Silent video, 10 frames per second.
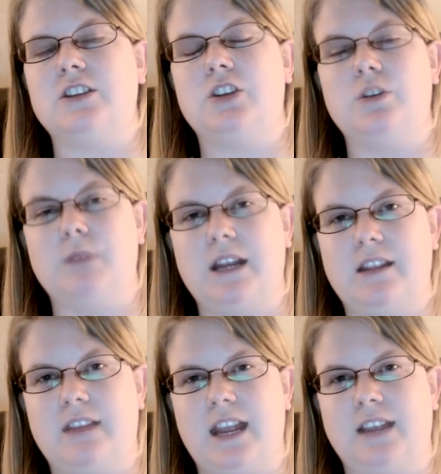too many
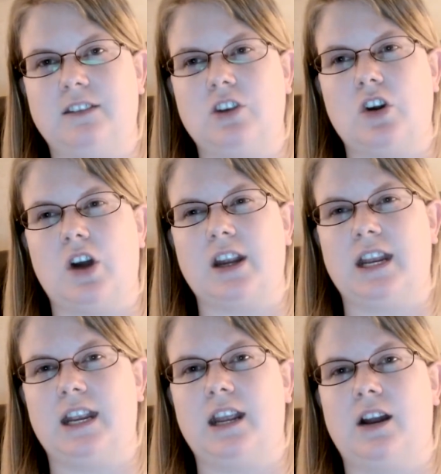things and you're not
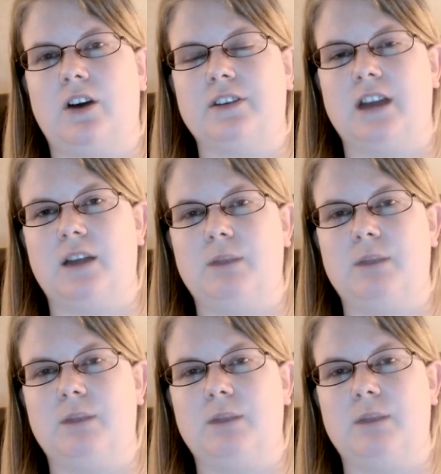getting it all done